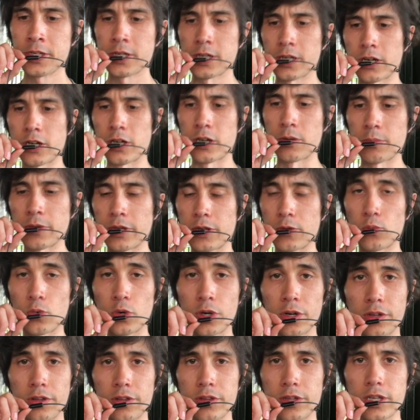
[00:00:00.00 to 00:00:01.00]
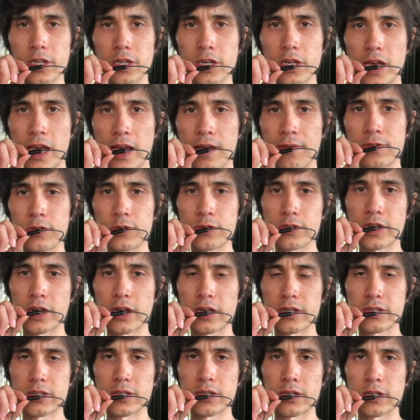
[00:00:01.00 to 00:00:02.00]
And one of the avenues that
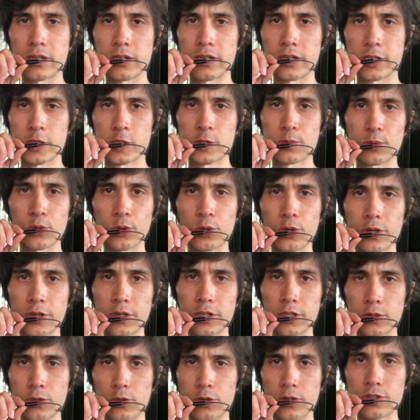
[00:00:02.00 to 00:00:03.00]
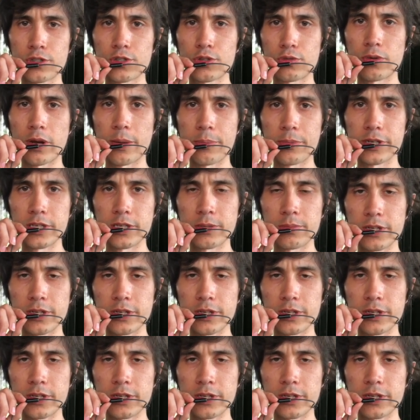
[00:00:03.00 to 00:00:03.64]
I explored in order to remedy